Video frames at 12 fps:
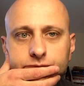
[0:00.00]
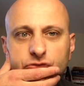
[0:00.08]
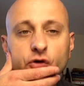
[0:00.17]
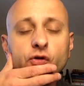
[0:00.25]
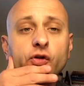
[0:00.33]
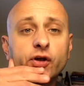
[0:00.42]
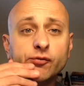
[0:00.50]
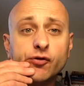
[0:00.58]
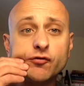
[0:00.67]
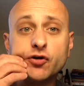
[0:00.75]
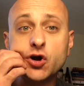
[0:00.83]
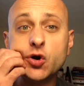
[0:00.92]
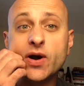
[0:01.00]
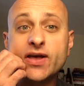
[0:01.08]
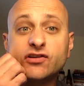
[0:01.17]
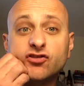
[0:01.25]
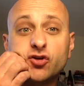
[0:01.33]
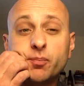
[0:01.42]
So the lit review
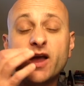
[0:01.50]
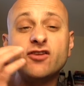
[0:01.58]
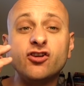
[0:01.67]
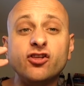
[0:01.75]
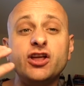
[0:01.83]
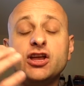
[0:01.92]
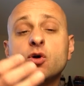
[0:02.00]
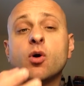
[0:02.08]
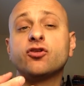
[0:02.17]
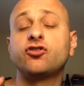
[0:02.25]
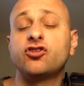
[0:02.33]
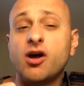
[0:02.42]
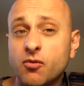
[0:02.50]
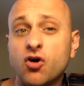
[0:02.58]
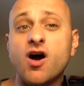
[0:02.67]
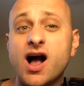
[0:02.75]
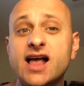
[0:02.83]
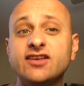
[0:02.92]
is just basically you are
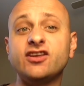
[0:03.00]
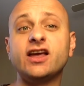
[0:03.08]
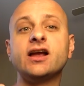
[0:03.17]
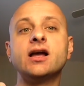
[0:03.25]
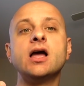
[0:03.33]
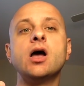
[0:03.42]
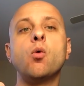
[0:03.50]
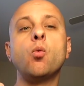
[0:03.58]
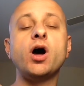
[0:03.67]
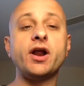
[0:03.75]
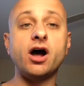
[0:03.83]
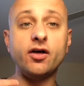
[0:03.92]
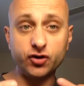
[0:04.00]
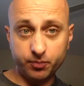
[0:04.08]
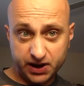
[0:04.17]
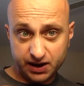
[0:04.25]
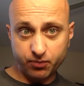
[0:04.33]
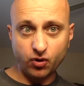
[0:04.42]
summarizing what other
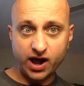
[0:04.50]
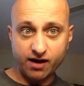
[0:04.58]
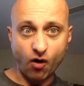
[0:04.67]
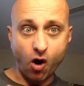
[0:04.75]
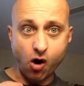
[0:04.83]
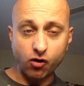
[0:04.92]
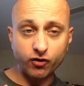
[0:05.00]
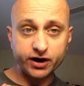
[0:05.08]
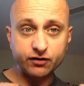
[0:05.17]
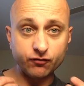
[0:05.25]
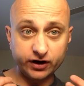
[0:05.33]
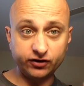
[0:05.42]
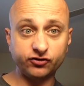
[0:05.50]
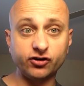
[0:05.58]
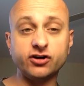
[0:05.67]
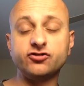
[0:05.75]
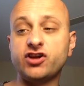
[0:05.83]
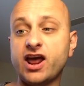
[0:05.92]
people have already
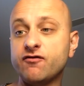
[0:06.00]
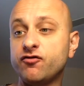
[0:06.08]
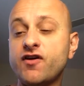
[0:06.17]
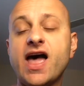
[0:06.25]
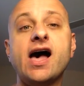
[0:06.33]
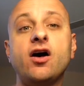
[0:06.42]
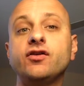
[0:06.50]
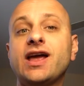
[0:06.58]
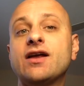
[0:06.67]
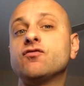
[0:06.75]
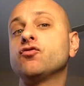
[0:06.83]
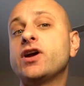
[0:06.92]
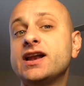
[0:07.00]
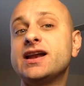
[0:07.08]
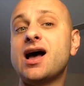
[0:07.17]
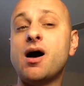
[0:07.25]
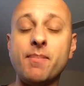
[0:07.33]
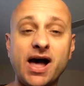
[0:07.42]
researched and found and
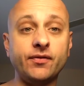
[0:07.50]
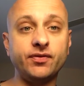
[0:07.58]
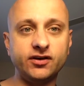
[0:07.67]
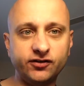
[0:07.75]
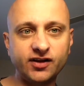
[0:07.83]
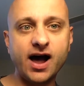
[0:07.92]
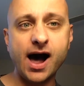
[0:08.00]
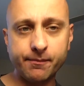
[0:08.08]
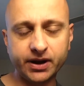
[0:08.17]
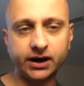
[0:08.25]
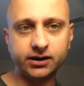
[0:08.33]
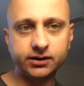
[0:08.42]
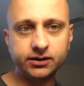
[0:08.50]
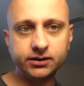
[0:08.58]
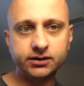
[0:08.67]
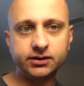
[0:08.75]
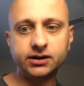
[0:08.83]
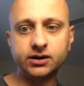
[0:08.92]
written about this topic.
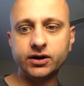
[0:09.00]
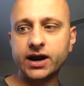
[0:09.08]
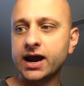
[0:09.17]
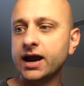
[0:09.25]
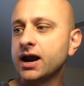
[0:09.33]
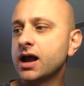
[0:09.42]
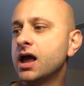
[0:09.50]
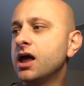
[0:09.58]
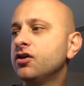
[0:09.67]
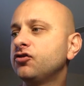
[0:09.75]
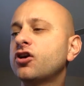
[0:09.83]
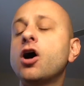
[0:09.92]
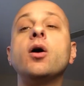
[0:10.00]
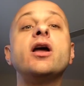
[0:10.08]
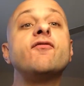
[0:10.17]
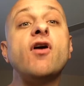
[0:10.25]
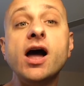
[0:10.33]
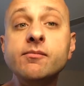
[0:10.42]
Okay? So
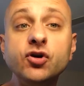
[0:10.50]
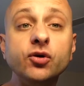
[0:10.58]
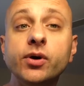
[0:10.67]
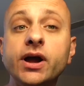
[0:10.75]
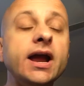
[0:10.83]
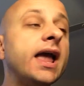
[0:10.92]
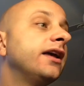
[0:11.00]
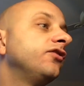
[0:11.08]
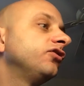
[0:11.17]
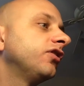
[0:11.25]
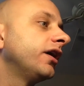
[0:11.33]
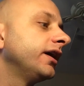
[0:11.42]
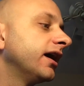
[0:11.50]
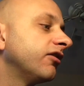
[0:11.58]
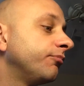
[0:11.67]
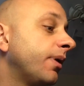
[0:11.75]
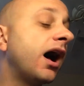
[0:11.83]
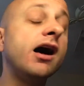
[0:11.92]
if I'm doing a study
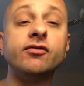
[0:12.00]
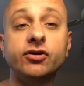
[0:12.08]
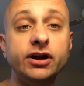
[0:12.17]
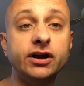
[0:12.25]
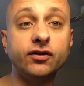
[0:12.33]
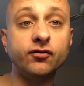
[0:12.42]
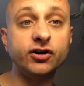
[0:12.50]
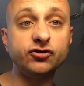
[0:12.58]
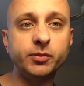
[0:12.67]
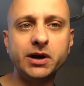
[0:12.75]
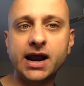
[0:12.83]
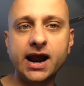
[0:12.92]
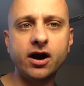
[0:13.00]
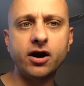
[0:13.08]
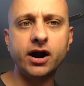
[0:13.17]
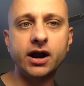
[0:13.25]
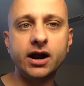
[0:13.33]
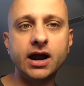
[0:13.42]
of poverty in the Richmond
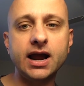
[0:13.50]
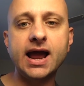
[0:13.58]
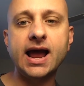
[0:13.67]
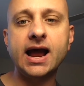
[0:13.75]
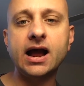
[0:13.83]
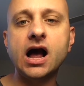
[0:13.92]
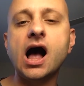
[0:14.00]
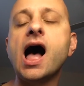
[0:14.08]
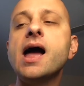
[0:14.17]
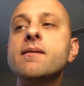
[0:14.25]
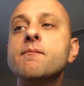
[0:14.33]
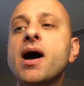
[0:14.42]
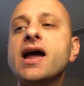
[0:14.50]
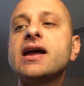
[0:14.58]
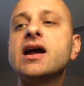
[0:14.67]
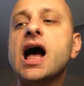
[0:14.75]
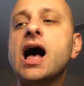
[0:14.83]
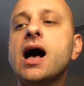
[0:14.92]
area, my